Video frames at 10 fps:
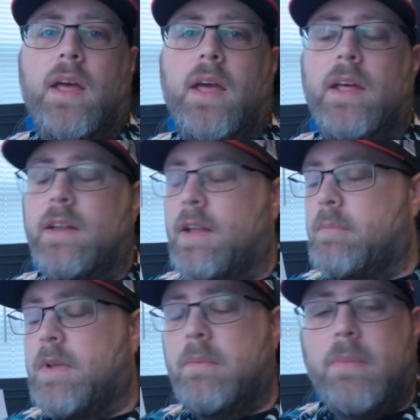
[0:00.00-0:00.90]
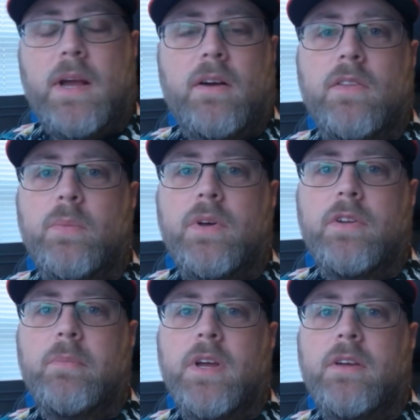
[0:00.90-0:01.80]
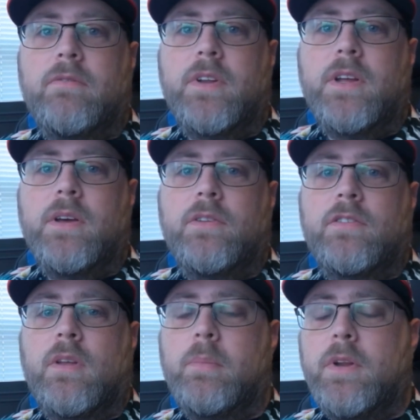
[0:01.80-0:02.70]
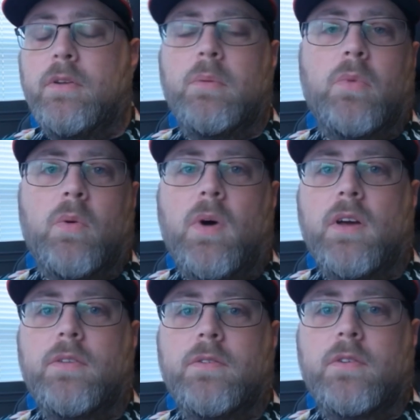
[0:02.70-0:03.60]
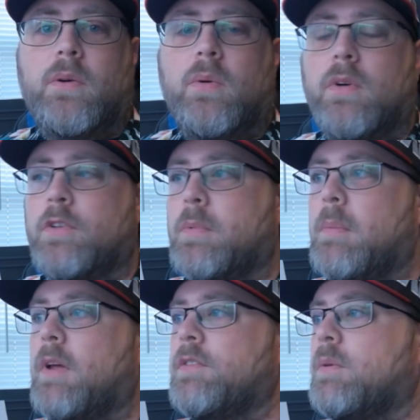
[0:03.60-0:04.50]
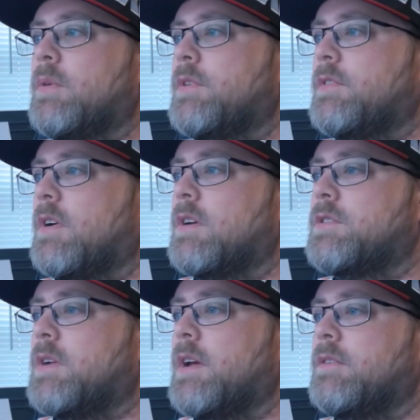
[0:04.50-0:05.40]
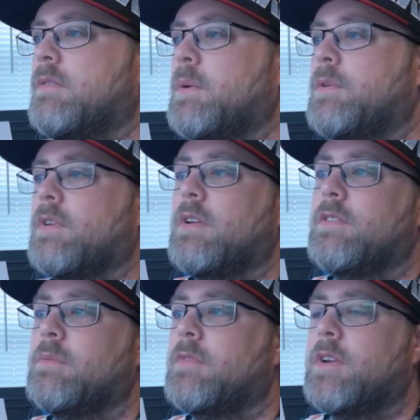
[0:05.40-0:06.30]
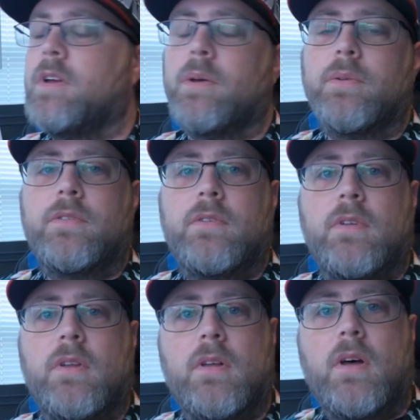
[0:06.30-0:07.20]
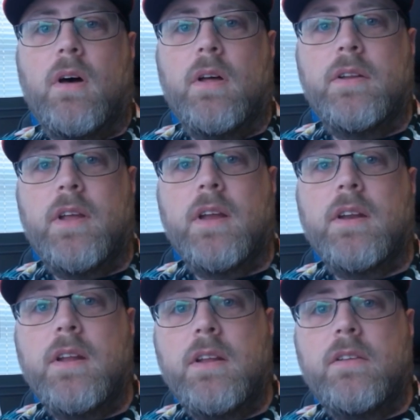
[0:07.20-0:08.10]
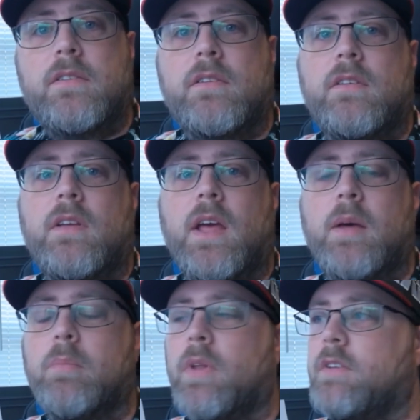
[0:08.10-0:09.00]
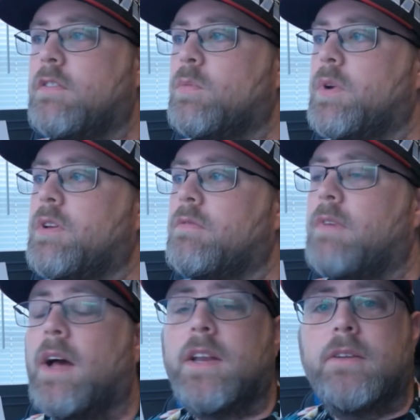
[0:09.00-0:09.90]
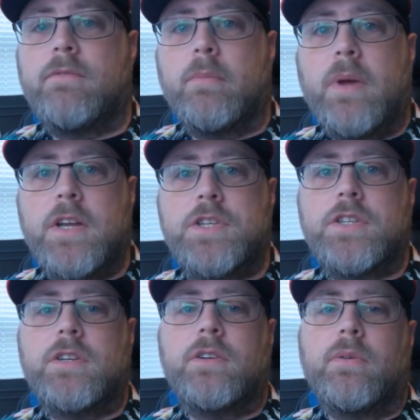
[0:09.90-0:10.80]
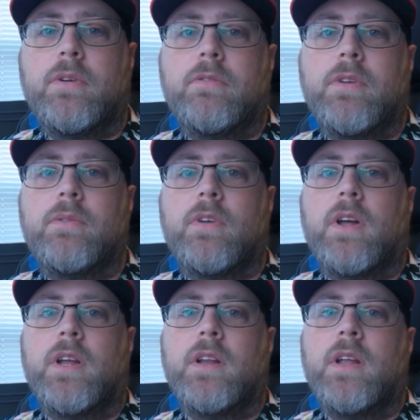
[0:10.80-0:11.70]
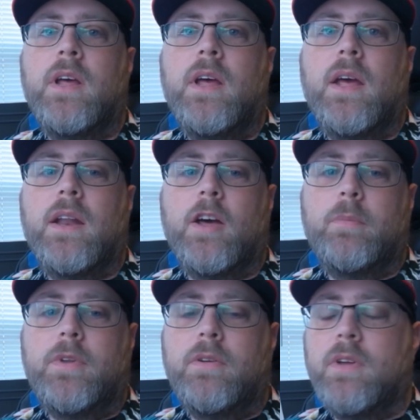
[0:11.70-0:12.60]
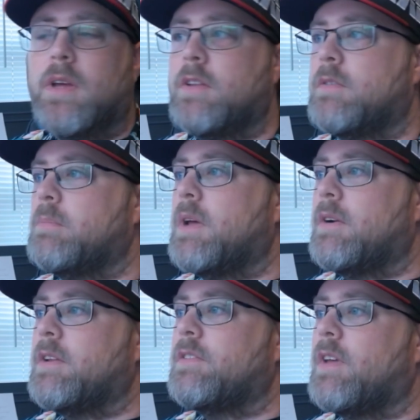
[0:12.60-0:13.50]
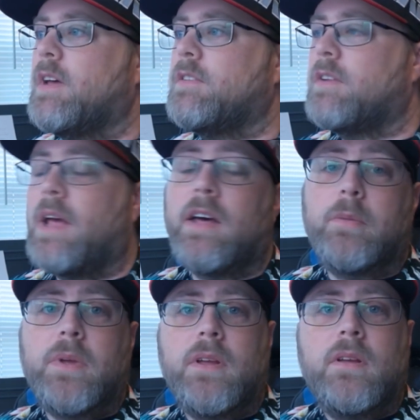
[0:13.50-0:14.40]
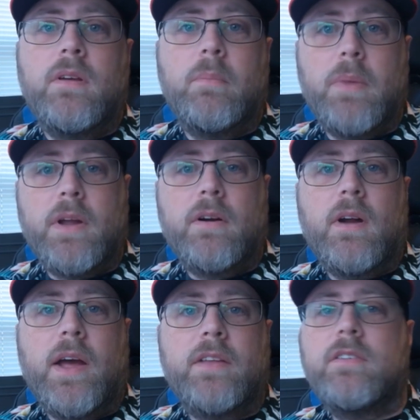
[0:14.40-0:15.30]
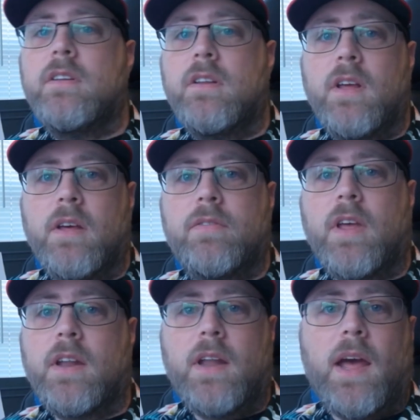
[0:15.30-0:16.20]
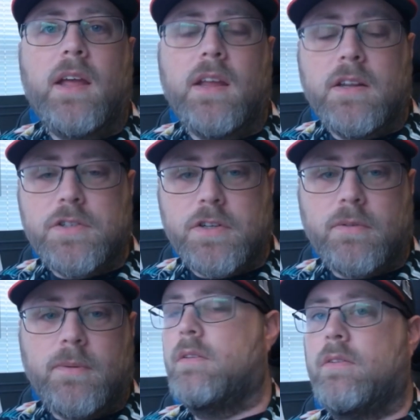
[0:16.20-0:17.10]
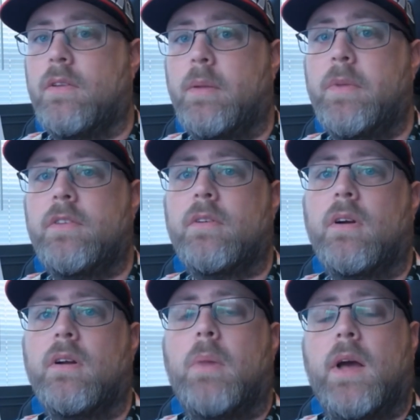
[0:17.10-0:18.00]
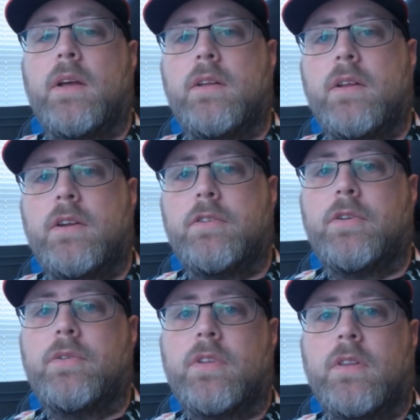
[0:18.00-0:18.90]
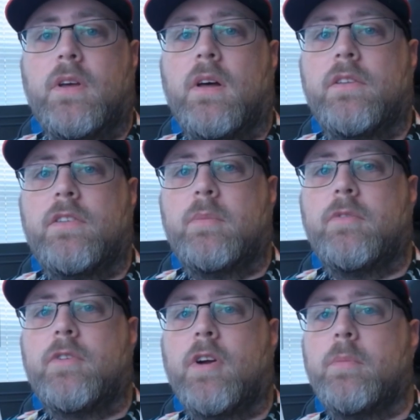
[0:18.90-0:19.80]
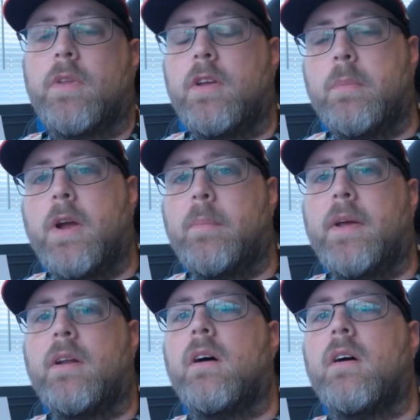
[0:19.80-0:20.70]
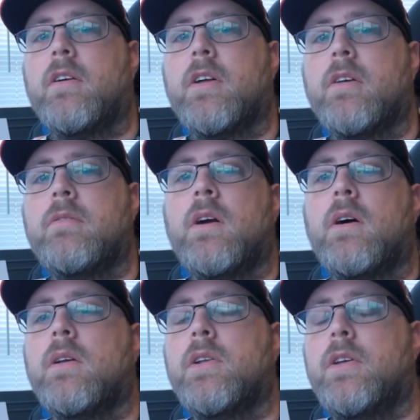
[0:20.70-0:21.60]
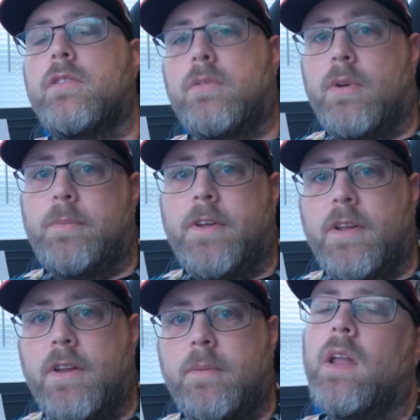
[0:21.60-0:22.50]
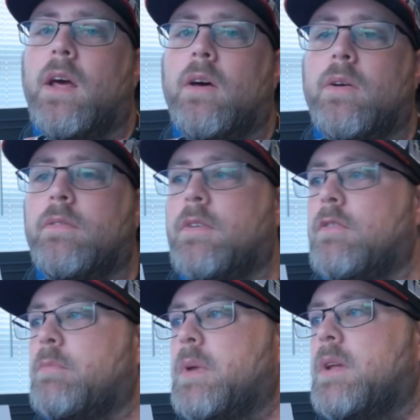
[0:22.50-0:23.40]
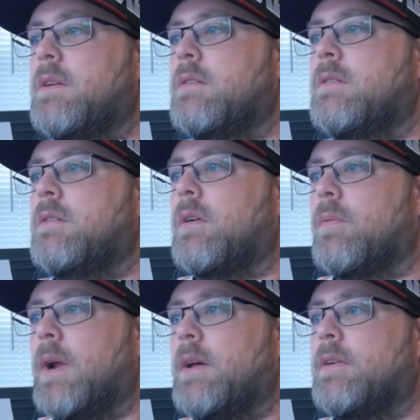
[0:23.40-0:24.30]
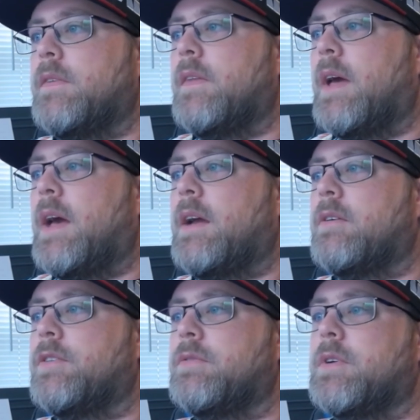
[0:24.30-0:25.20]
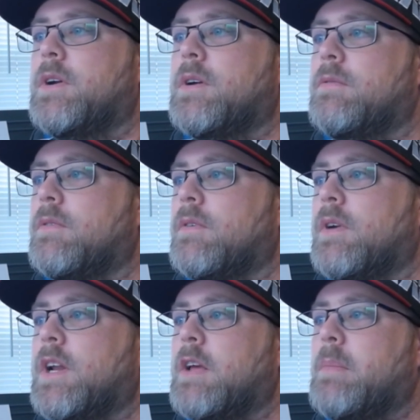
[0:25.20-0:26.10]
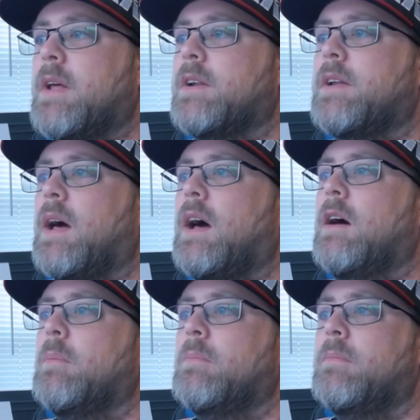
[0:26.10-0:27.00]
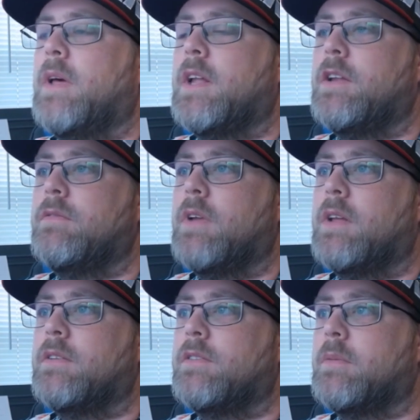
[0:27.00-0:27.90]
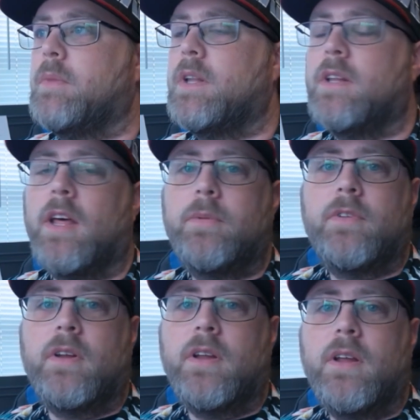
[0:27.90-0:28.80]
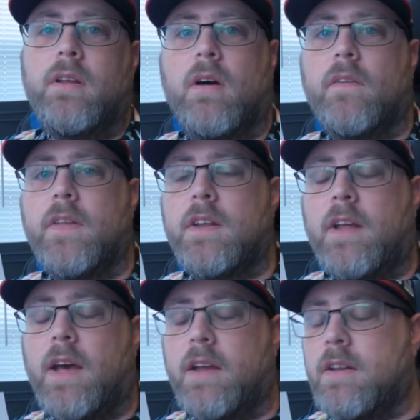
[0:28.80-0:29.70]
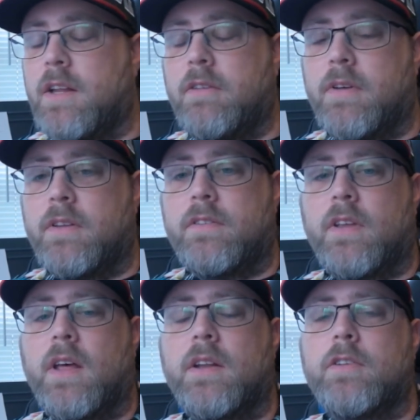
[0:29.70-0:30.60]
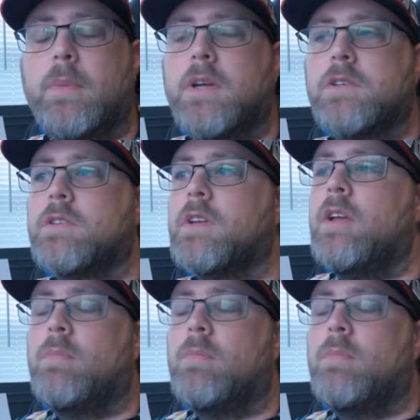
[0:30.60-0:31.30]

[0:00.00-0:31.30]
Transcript: And I'm getting back on the wheel to making videos. I'll be doing more walkthroughs of course, but I'm also going to start trying to focus on some videos on techniques and places where you can find information, doing reviews on it, and helping you get some better insights on how to be better at CTFs and hacking in general. So let me start by introducing the concept of a term that you may or may not have heard of called script kiddie. Now, if you've been around in the hacker sphere for any amount of time and you've done some in-depth study on the attack and defense side especially, you